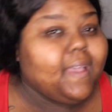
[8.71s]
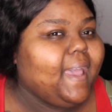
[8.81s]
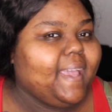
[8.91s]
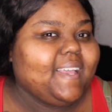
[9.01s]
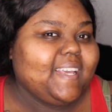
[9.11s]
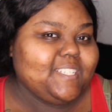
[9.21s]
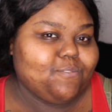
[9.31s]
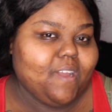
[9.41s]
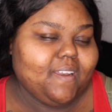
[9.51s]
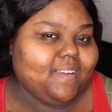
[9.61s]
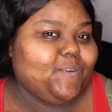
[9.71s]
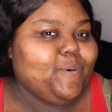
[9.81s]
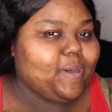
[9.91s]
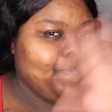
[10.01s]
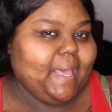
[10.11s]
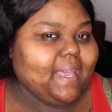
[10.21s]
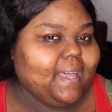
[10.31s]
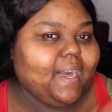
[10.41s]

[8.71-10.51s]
hey, it's Rhonda. Welcome back.